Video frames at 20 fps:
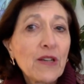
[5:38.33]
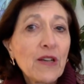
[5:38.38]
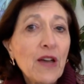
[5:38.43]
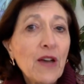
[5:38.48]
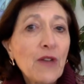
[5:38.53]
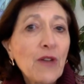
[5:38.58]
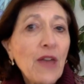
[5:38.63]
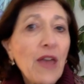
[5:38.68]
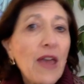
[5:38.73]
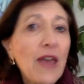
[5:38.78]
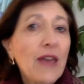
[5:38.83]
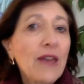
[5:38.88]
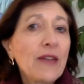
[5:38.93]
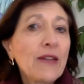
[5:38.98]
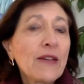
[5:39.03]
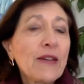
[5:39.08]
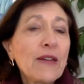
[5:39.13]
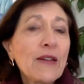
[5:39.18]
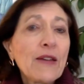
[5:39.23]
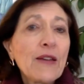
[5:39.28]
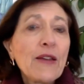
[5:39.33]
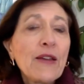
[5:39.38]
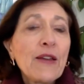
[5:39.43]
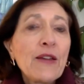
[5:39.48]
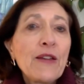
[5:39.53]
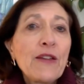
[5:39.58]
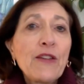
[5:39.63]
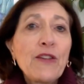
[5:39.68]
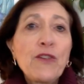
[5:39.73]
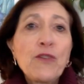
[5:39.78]
okay?
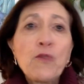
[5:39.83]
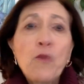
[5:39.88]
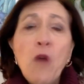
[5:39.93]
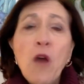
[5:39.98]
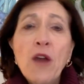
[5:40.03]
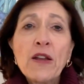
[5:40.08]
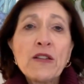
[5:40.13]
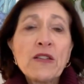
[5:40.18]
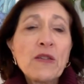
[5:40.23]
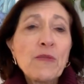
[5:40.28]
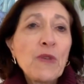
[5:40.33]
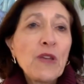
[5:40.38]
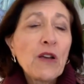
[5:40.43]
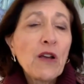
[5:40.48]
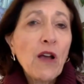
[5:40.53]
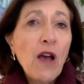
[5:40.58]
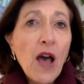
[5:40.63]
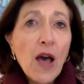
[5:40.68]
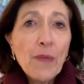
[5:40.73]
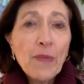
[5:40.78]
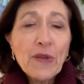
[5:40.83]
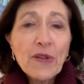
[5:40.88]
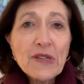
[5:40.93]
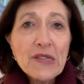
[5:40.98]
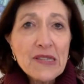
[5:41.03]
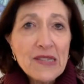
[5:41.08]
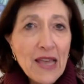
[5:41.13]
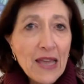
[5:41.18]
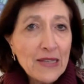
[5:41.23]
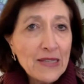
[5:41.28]
You want it to be a couple of
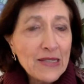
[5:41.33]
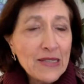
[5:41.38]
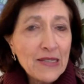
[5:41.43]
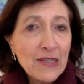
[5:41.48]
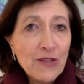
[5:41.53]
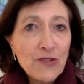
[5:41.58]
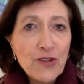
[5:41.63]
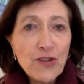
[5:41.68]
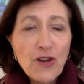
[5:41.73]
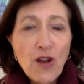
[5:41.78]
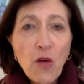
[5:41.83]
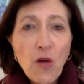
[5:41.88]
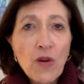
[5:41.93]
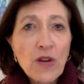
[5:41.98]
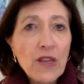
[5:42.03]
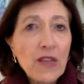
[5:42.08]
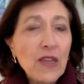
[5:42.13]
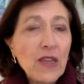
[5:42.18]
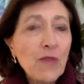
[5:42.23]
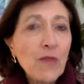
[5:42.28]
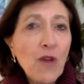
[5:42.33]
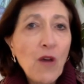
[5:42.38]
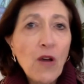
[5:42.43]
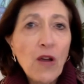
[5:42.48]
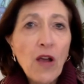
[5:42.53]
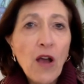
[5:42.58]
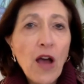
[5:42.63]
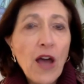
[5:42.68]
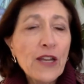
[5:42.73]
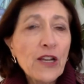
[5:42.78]
sentences. You don't want to keep
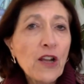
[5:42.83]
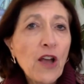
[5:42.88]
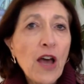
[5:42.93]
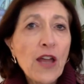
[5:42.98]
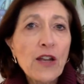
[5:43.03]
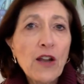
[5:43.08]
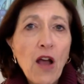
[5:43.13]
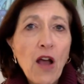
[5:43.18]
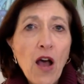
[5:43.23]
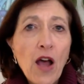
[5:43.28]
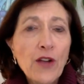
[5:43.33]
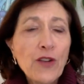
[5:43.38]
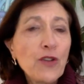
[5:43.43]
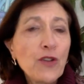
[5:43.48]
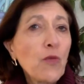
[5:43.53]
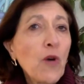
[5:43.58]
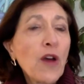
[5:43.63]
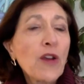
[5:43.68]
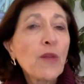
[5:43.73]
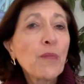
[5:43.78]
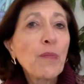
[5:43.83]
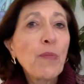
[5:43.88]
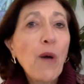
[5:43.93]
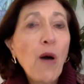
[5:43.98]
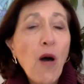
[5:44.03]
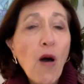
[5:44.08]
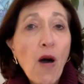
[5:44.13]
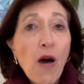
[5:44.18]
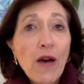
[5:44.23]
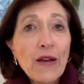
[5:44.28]
going on and on and on. You want to
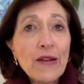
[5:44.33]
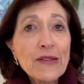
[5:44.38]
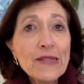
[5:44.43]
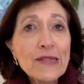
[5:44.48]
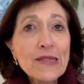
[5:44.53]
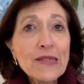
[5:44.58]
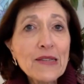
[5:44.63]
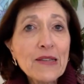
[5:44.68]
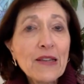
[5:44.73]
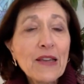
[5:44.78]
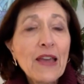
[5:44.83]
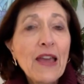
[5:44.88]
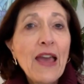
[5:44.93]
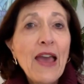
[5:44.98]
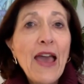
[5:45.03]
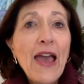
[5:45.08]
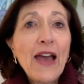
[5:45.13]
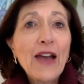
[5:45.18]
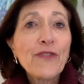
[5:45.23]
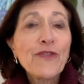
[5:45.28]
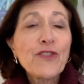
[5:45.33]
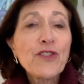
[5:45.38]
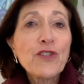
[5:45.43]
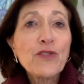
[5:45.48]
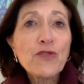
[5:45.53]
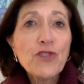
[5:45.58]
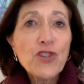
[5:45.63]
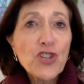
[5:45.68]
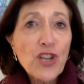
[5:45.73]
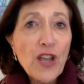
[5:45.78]
pause after
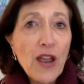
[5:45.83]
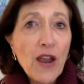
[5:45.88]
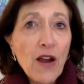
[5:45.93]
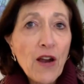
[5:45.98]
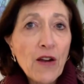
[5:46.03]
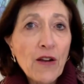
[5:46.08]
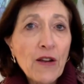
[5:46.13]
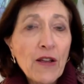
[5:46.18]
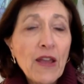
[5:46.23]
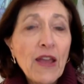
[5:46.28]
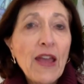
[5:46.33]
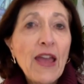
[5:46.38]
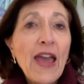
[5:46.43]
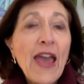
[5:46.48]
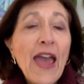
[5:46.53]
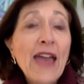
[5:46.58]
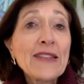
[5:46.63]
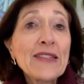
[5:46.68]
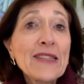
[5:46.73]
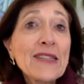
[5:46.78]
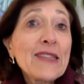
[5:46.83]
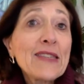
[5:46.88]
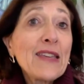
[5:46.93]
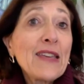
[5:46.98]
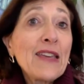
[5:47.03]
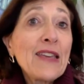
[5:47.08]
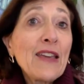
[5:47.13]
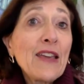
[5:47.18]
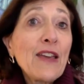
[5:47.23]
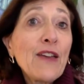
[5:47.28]
you share and
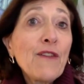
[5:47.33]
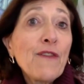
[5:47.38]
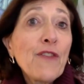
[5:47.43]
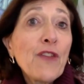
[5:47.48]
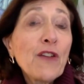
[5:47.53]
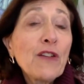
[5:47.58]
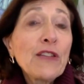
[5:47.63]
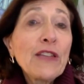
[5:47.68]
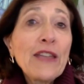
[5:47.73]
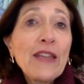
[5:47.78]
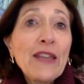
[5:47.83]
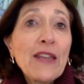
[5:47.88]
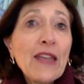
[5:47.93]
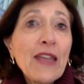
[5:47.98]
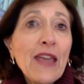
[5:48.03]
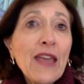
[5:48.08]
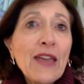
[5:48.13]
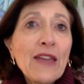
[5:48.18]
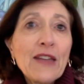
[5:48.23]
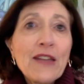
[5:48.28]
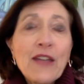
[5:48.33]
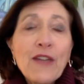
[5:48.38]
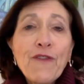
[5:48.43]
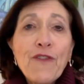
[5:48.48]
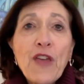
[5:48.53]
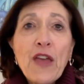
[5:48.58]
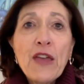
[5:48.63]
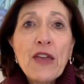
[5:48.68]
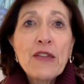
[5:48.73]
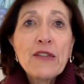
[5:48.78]
see if they're leaning in, and if
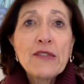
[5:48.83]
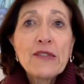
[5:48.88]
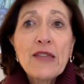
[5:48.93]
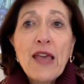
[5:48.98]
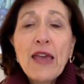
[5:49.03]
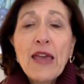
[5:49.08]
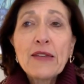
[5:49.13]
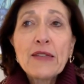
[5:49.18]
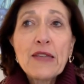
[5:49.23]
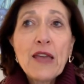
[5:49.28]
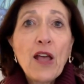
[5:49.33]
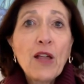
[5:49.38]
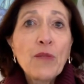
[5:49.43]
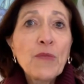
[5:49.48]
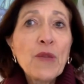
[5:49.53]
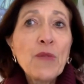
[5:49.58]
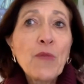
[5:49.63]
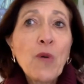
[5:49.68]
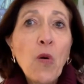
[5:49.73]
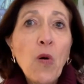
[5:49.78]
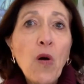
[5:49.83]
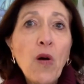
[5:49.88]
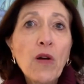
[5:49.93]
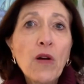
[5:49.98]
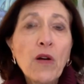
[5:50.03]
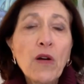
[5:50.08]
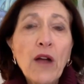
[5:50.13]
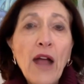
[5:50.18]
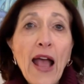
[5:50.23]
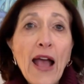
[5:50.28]
they say, tell me more,
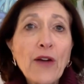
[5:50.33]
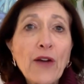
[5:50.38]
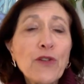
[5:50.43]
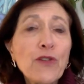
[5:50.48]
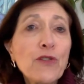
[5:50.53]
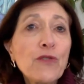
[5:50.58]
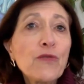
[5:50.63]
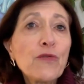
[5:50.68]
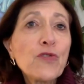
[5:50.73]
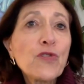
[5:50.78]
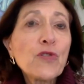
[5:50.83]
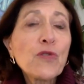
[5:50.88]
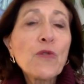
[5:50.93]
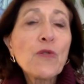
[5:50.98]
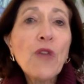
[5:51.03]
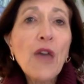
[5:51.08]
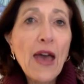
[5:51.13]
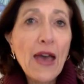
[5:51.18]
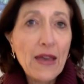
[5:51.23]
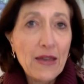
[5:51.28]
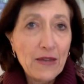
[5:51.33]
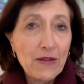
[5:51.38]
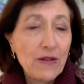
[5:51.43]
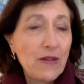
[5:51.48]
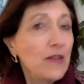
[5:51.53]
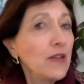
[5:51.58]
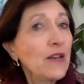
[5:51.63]
or how do you do that,